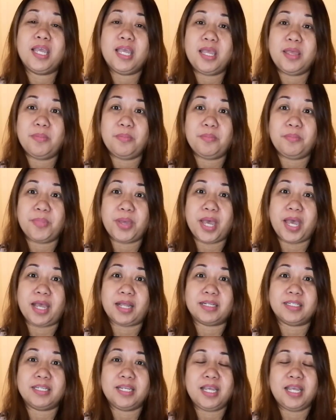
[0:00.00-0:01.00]

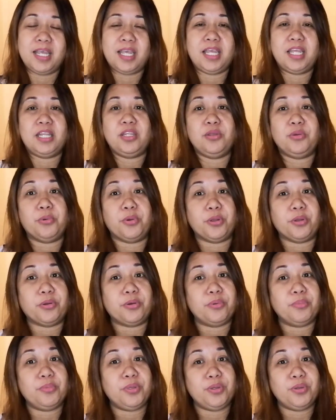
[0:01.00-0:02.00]
impact in your
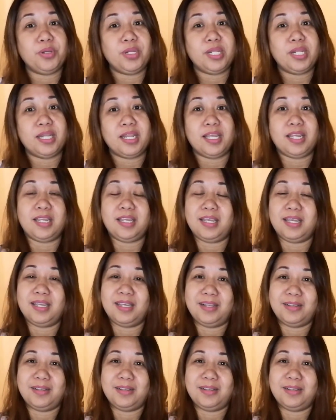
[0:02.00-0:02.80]
community.